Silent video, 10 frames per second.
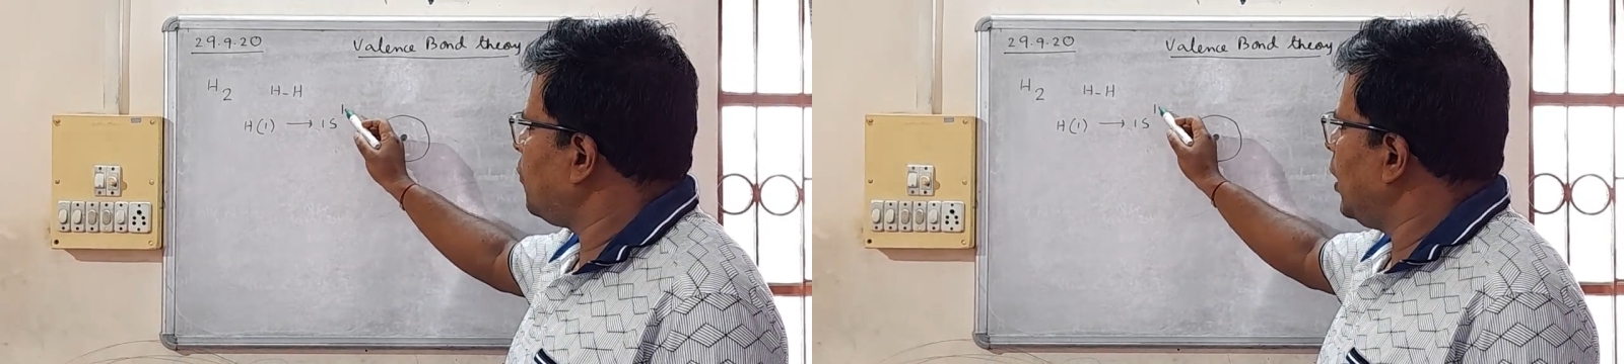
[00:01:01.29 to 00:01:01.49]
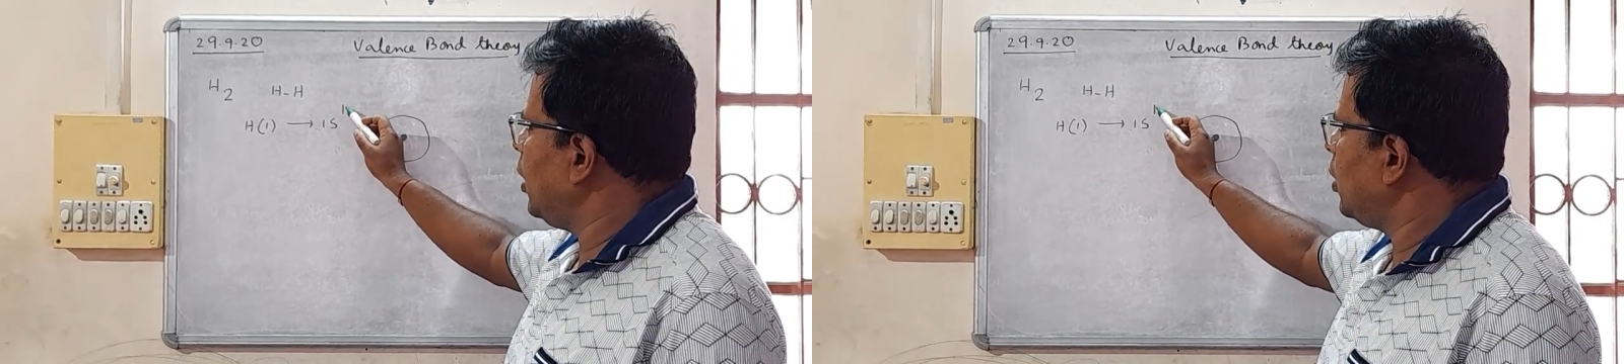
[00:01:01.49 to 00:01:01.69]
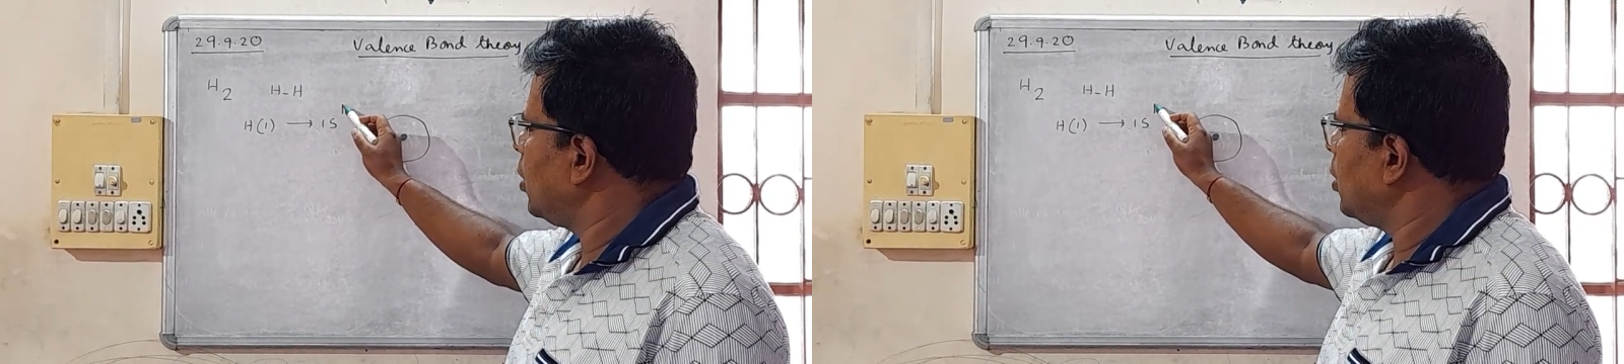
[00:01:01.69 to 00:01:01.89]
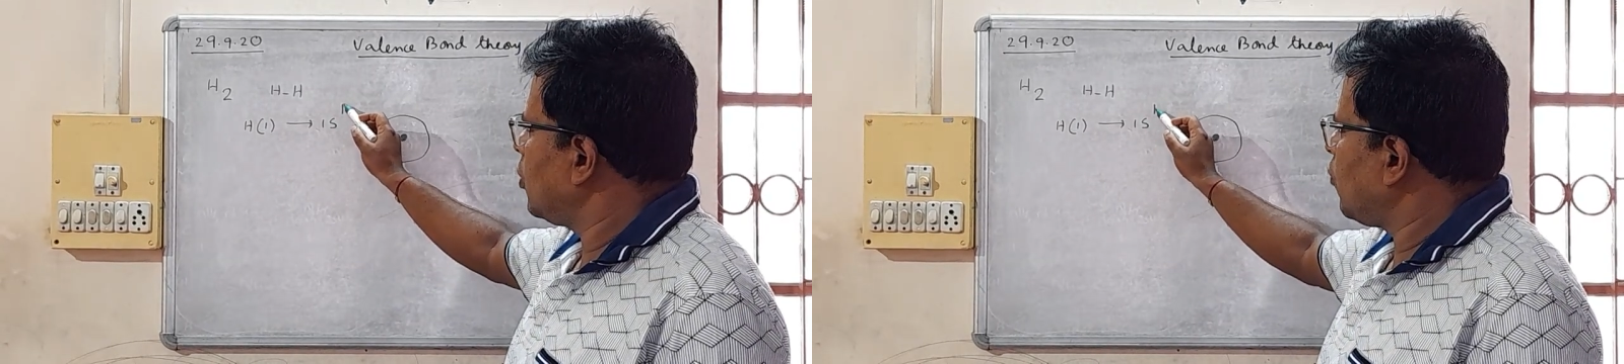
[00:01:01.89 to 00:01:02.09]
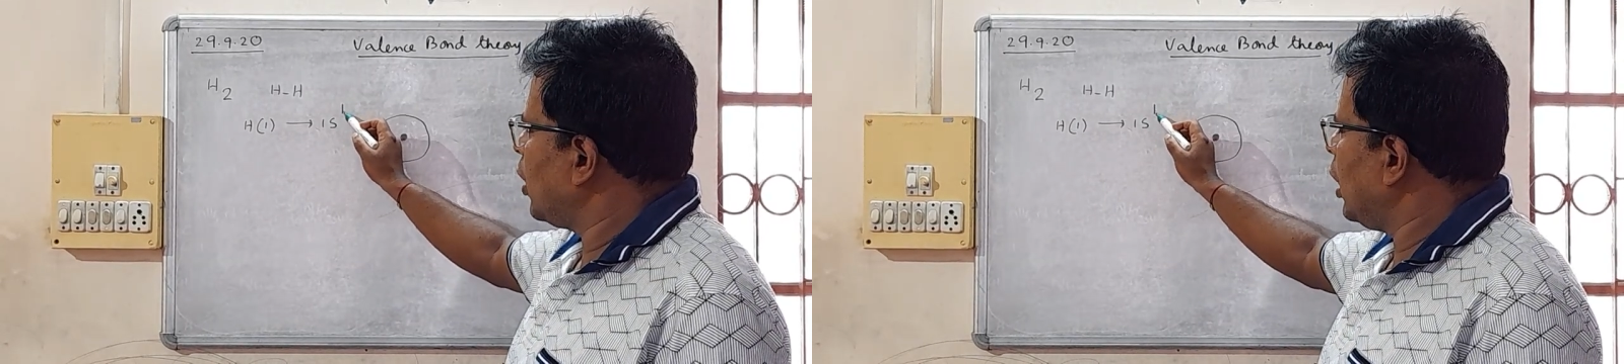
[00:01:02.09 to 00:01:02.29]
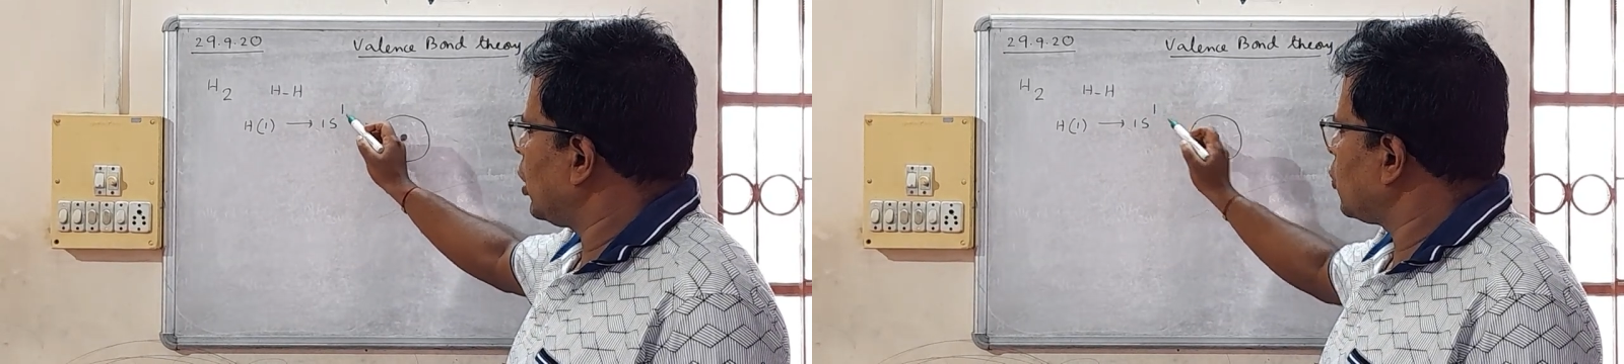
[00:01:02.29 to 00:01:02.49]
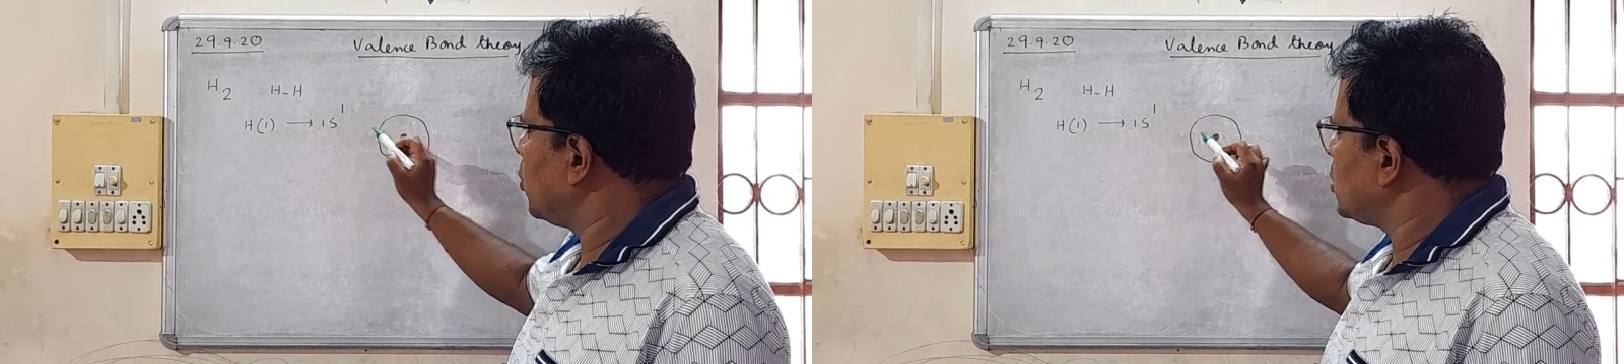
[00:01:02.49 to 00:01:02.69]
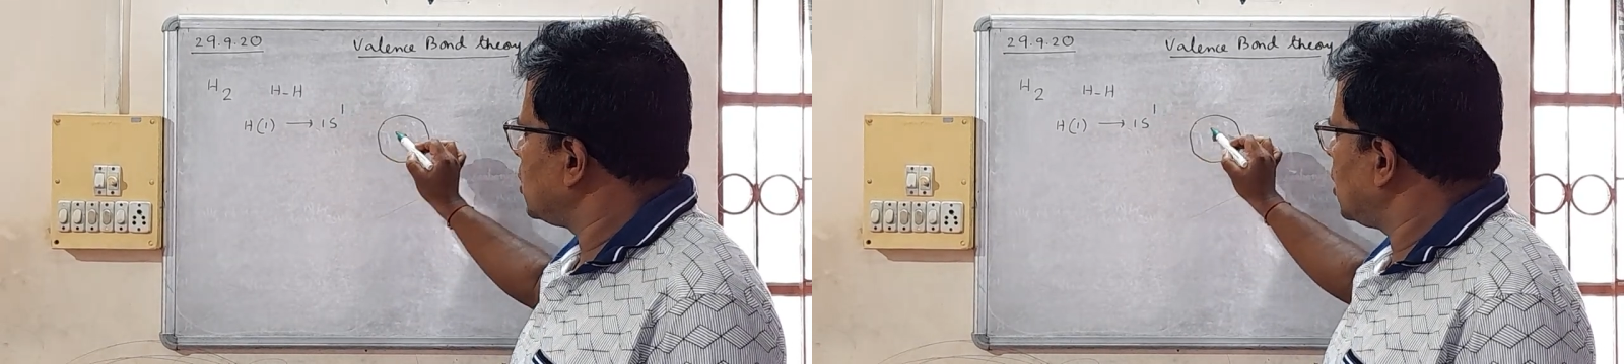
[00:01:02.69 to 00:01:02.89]
filled, one electron
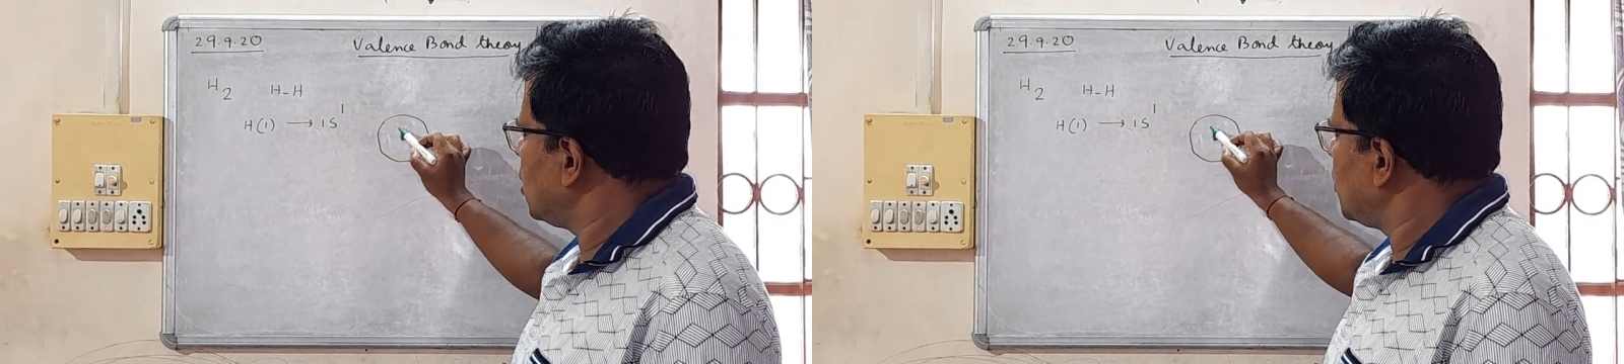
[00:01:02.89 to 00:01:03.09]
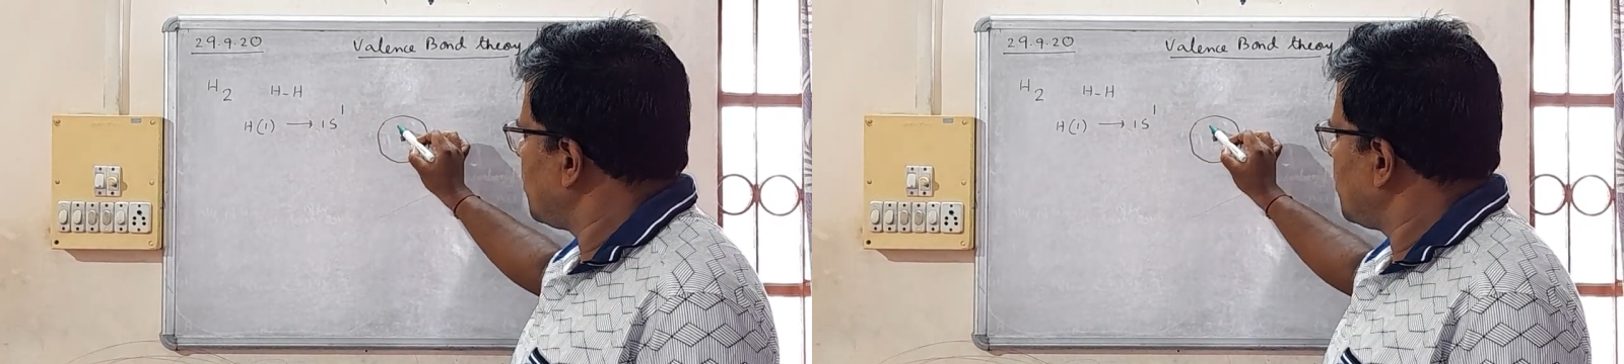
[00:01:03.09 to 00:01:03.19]
is there,